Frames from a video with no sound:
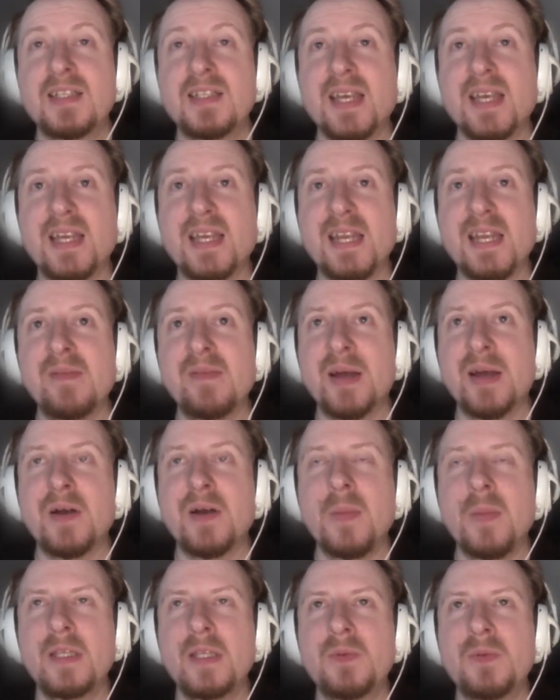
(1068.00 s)
Taking him
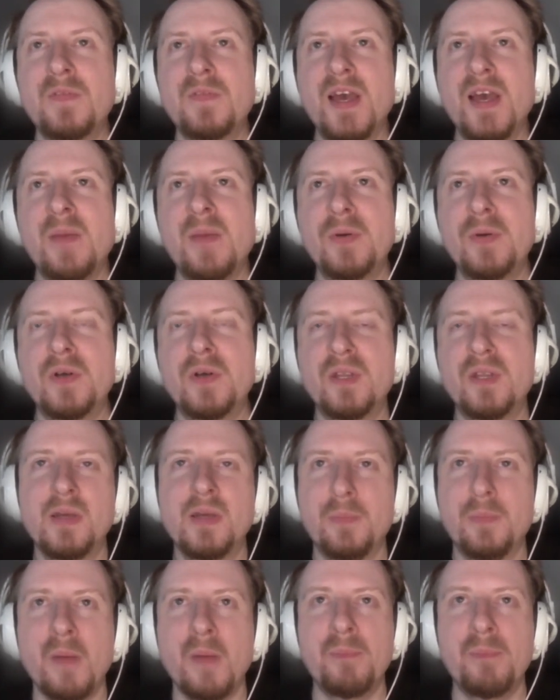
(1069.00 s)
out. To be fair, but
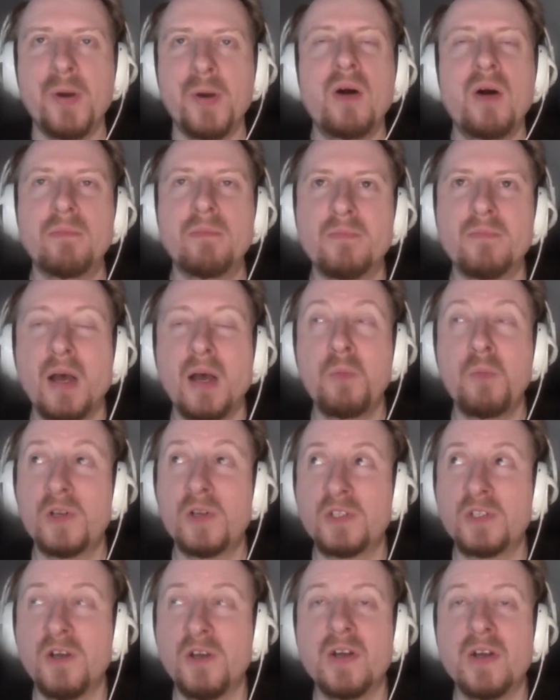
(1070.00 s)
a bomb. I
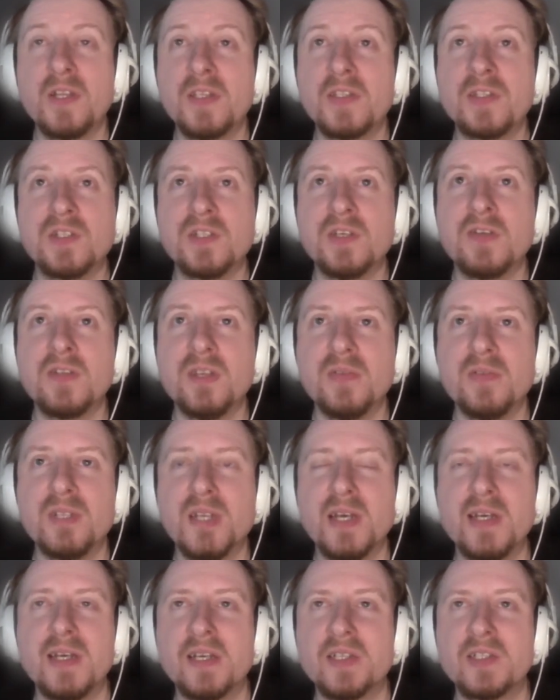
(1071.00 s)
watched Guardians 2 the other
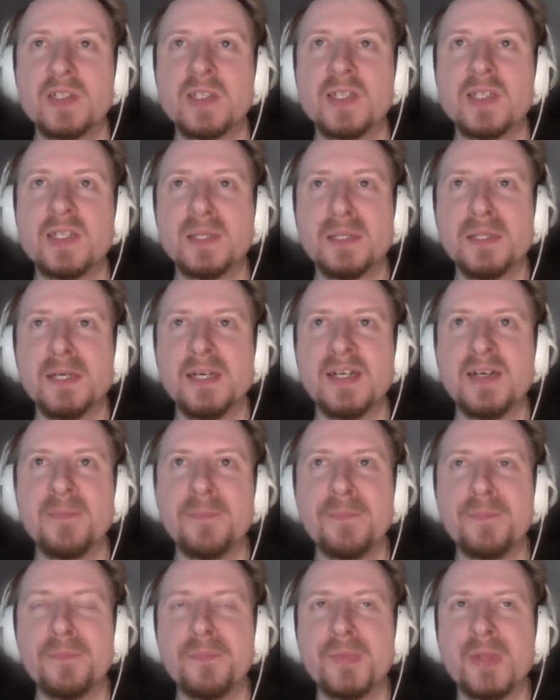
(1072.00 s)
day actually,
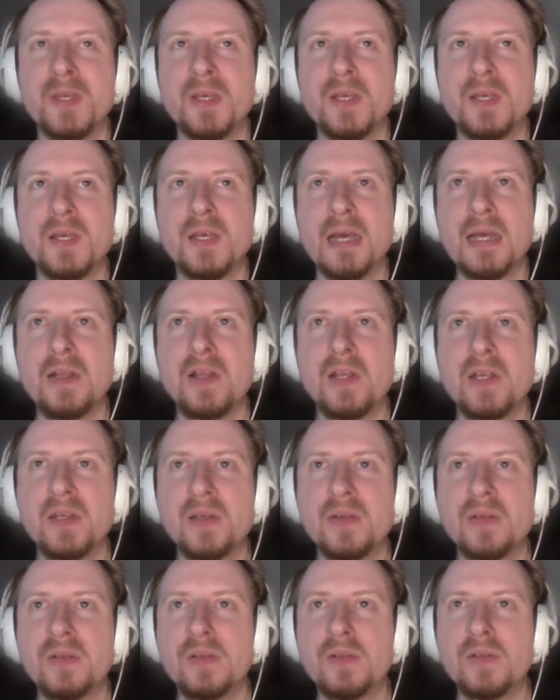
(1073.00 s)
and
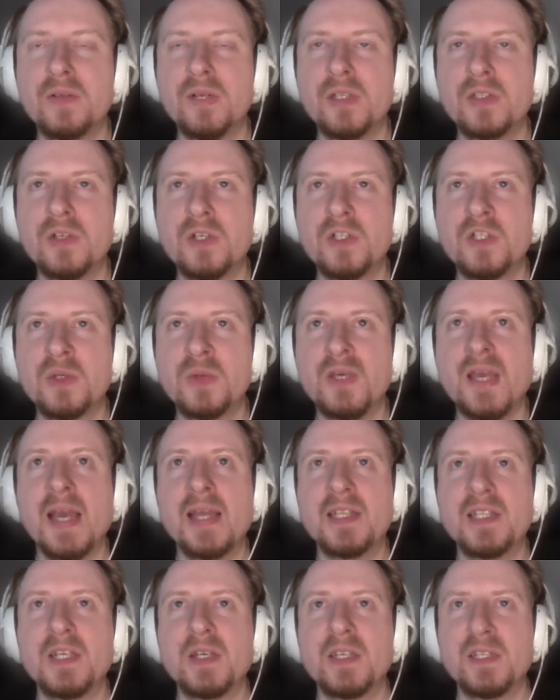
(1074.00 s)
as long as you
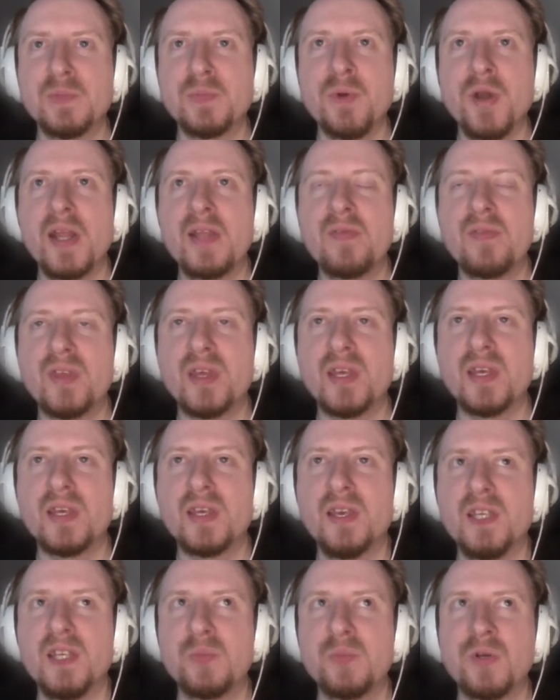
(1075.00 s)
get to his brain thing,
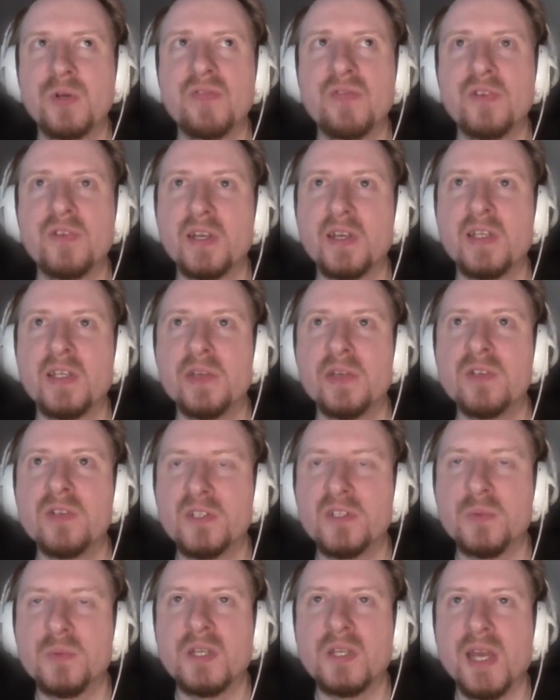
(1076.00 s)
he's pretty fucking
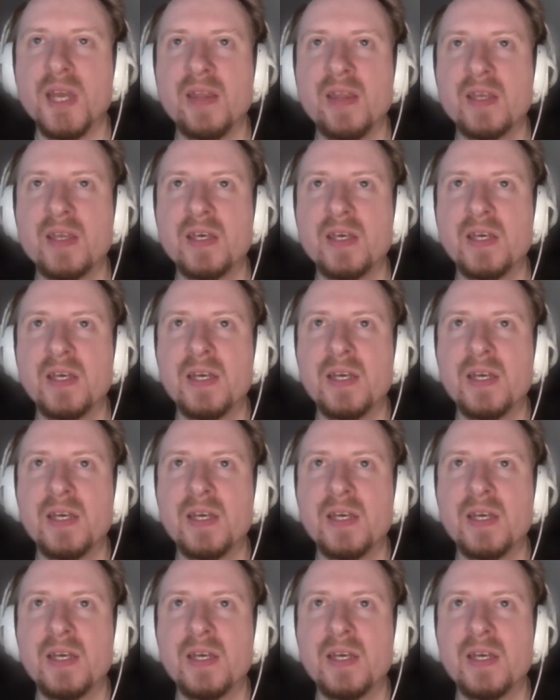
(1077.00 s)
useless when you get there.